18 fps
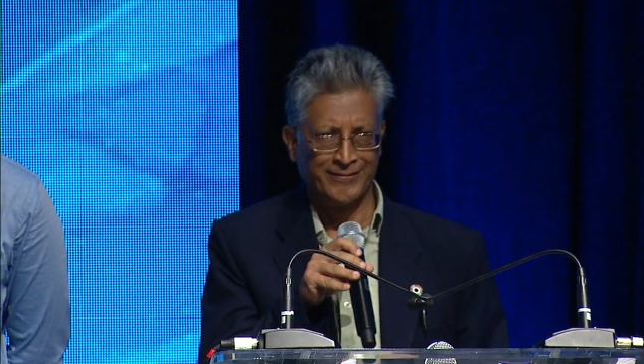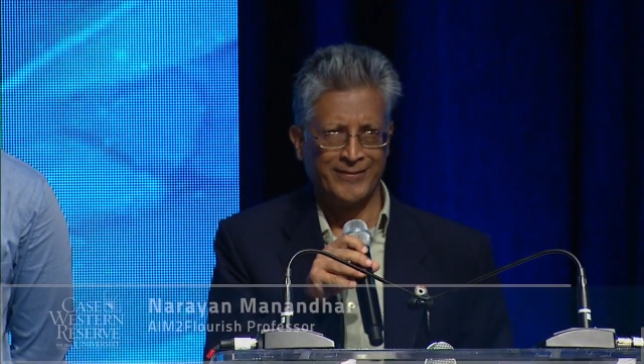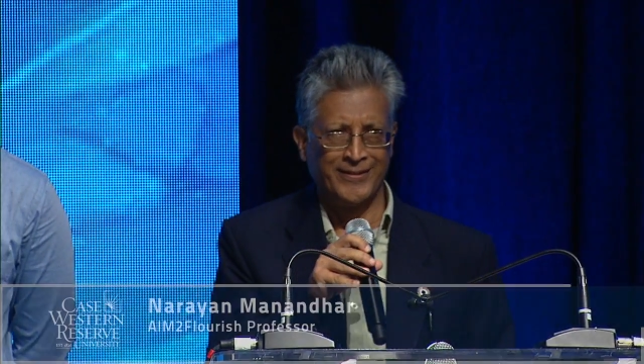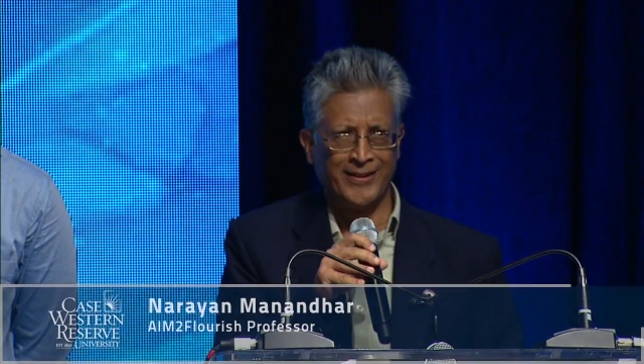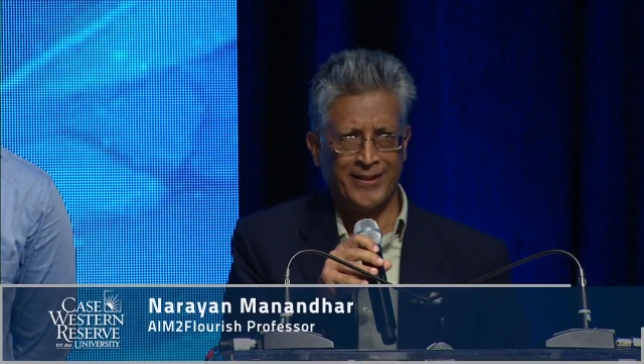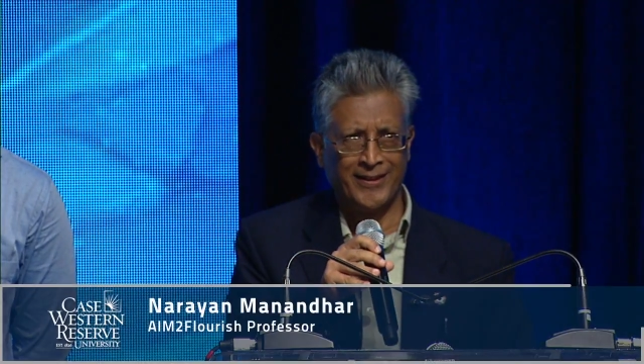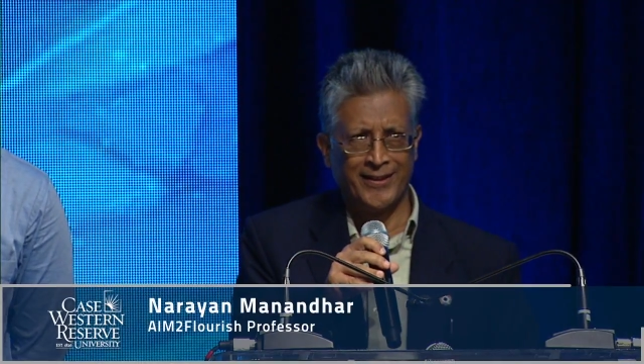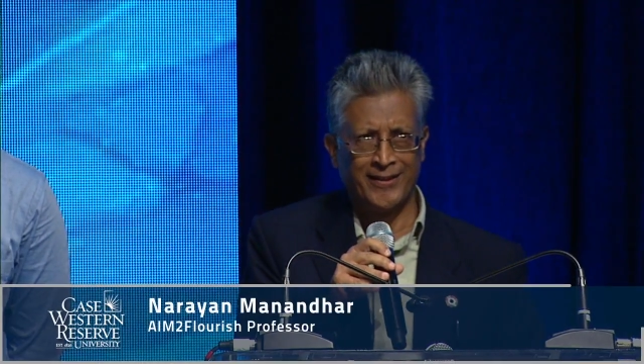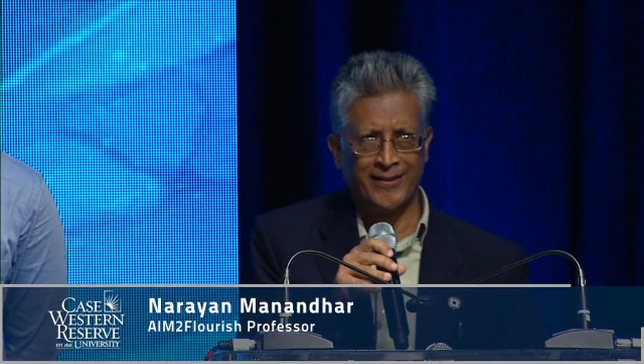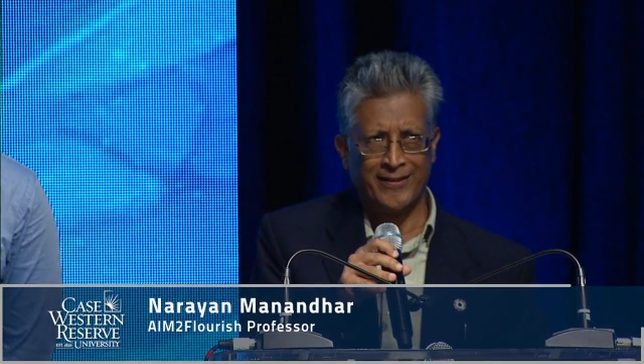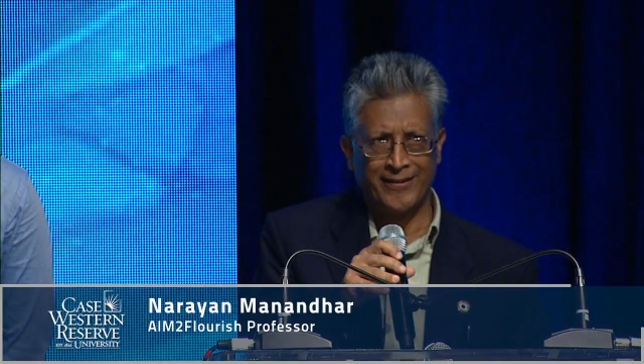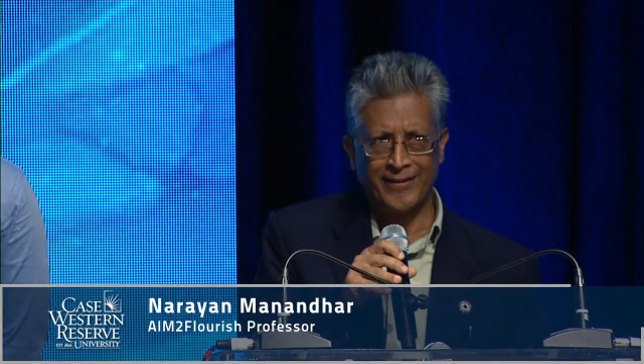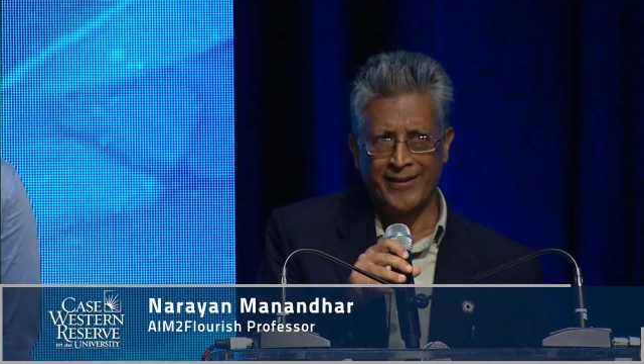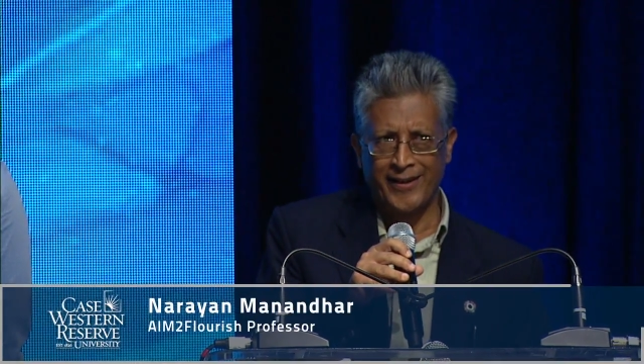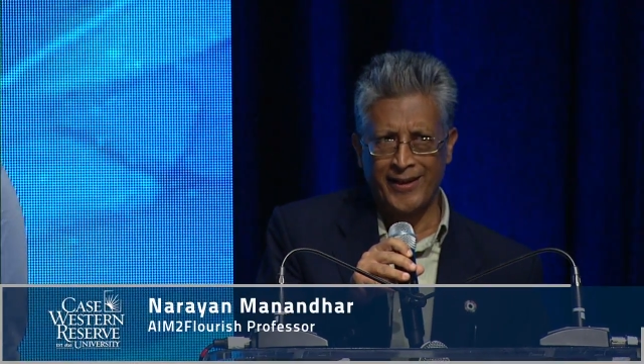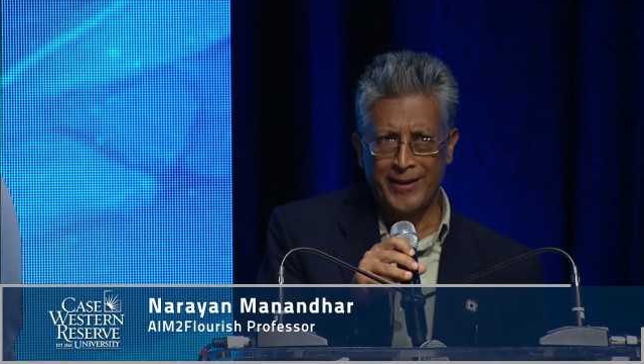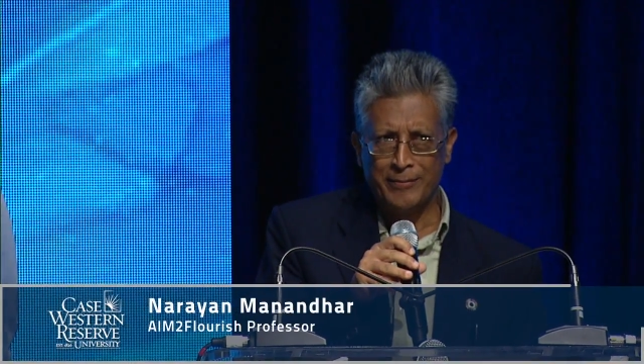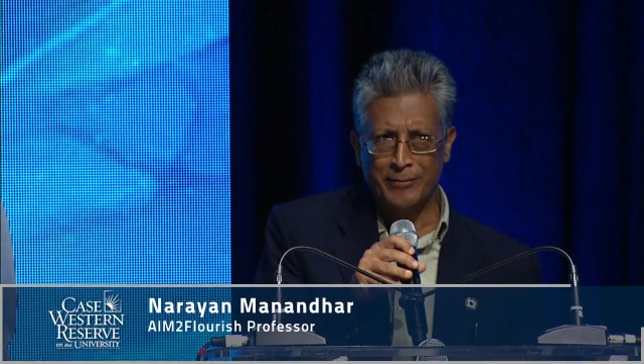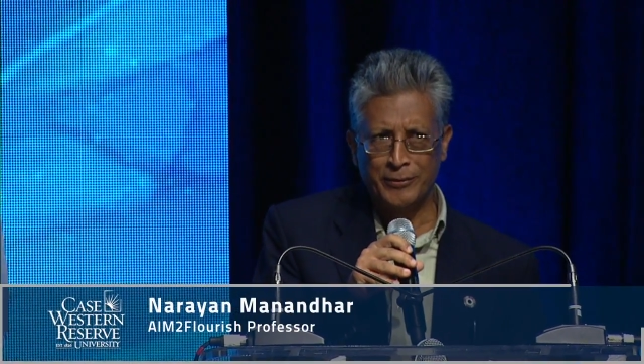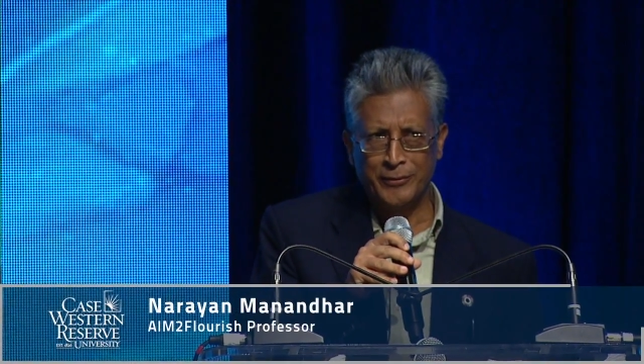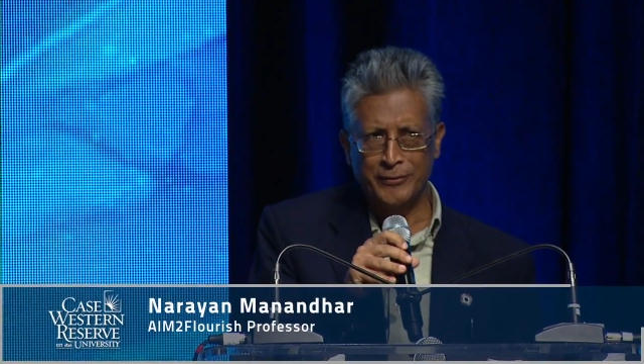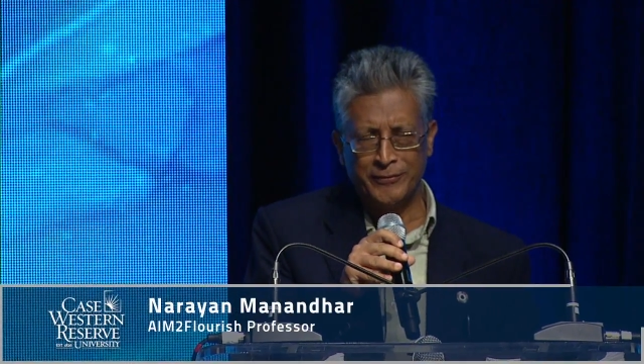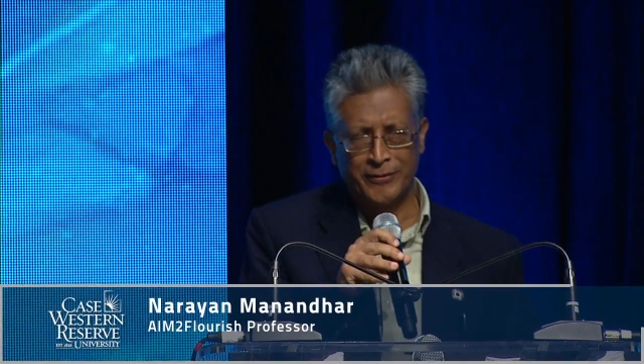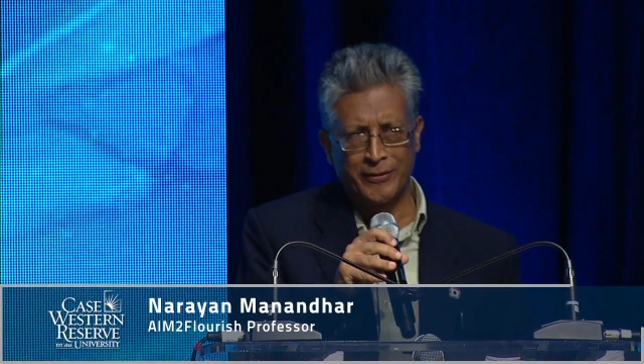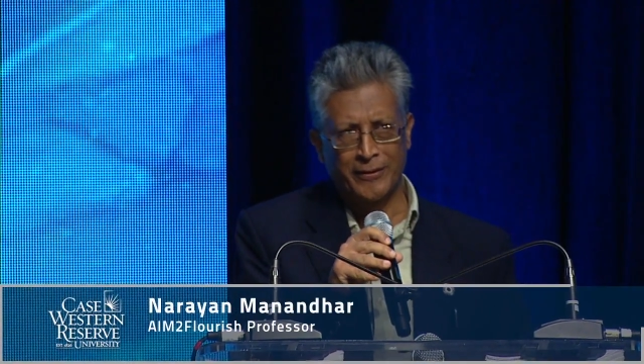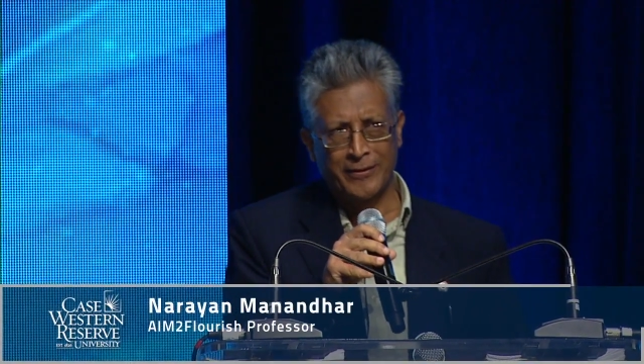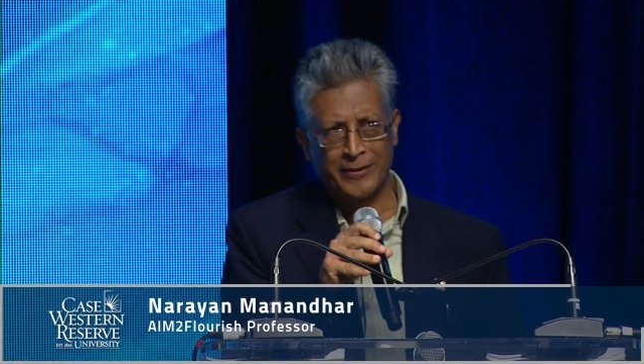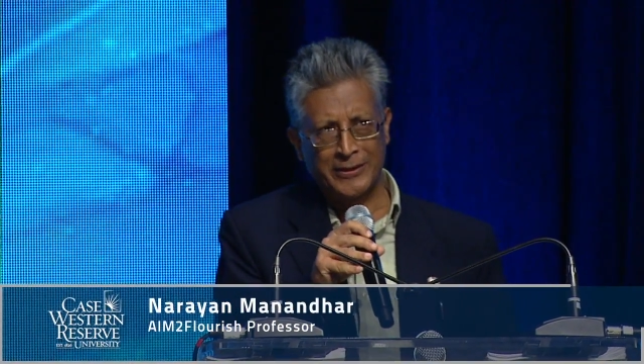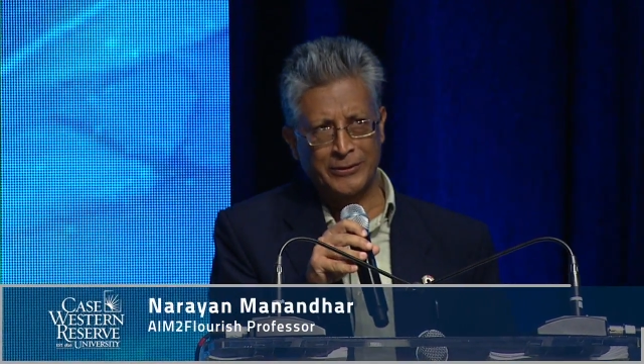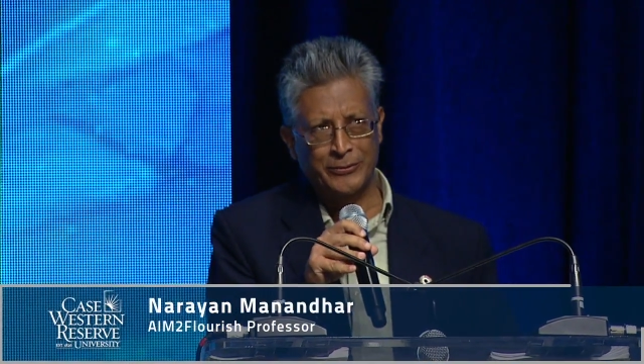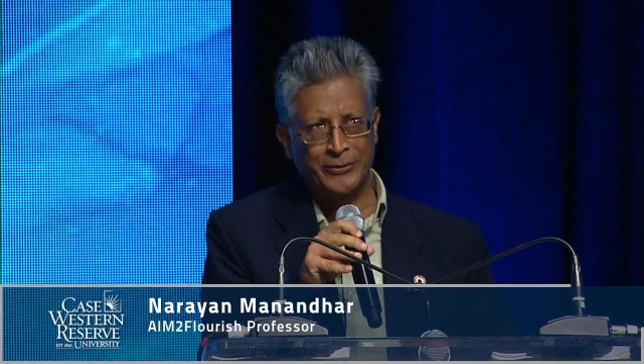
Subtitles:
M2 Flourish